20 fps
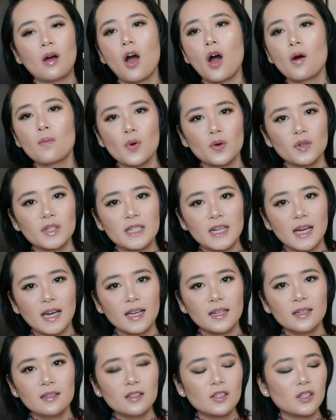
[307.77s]
almost
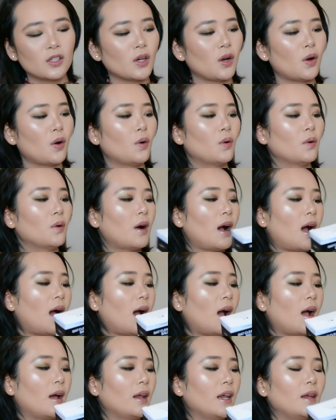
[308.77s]
done so
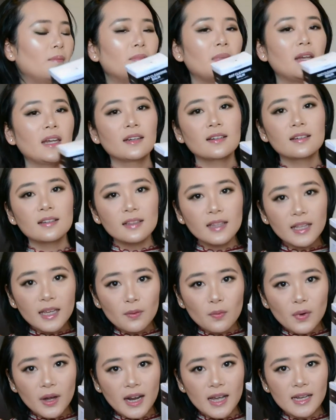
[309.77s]

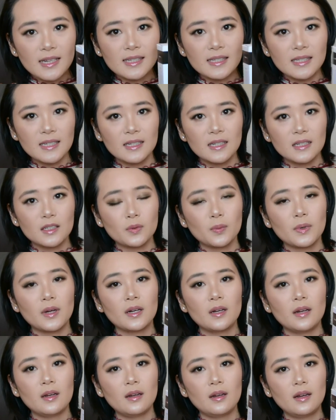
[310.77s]
immediately when I see this one
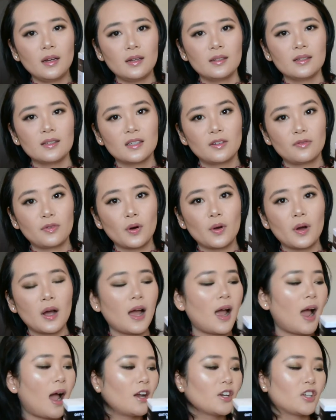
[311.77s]
in
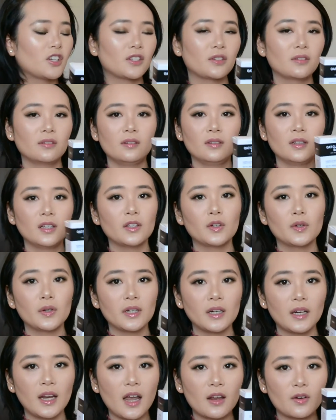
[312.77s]
Sephora I just
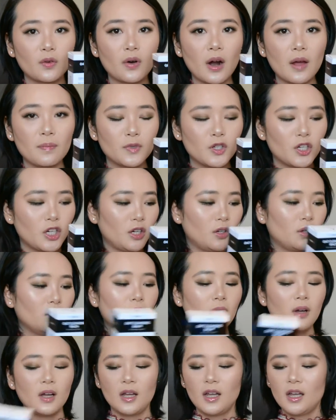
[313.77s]
literally I grabbed
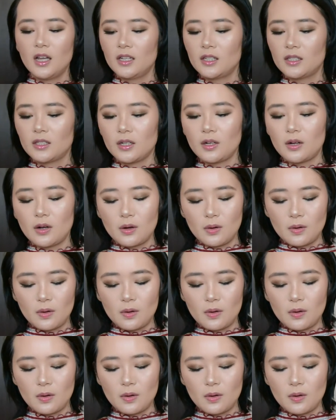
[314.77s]
two so